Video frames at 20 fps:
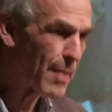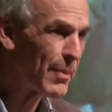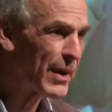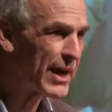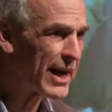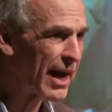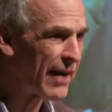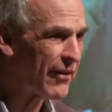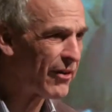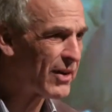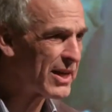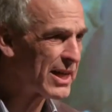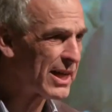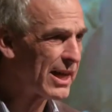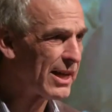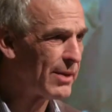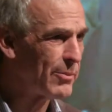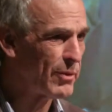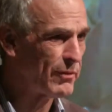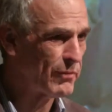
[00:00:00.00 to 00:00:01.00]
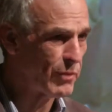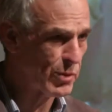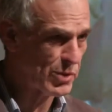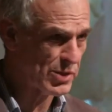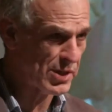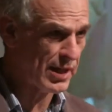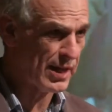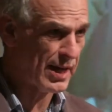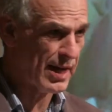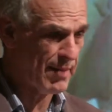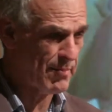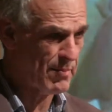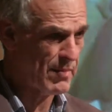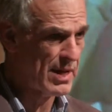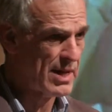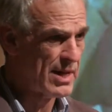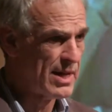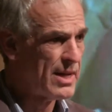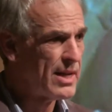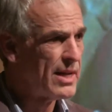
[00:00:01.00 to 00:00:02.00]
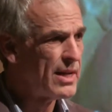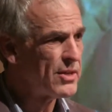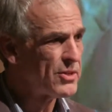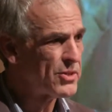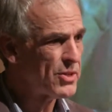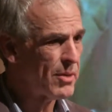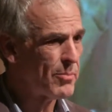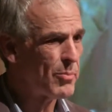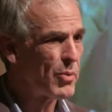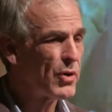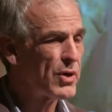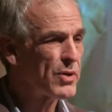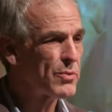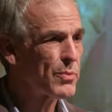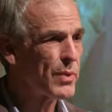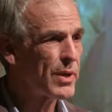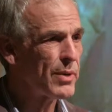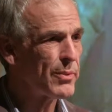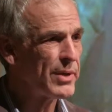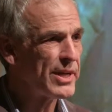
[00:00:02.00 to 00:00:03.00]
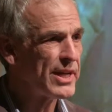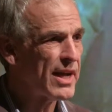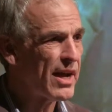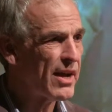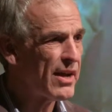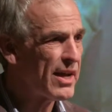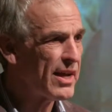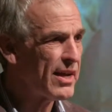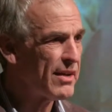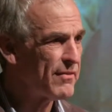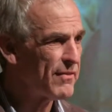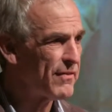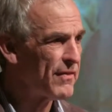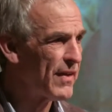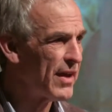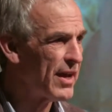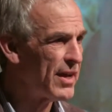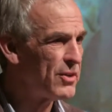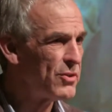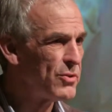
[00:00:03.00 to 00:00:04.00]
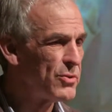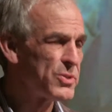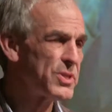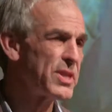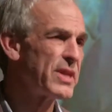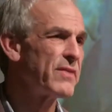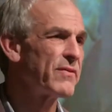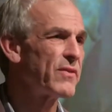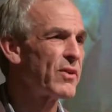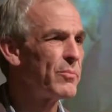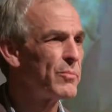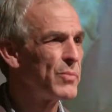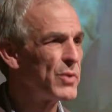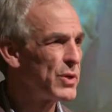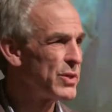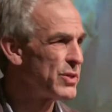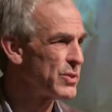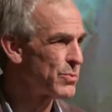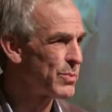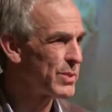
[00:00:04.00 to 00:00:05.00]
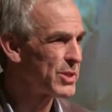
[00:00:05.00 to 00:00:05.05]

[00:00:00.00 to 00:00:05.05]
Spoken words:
But ironically, we've also come to a point where we now have a new set of computers,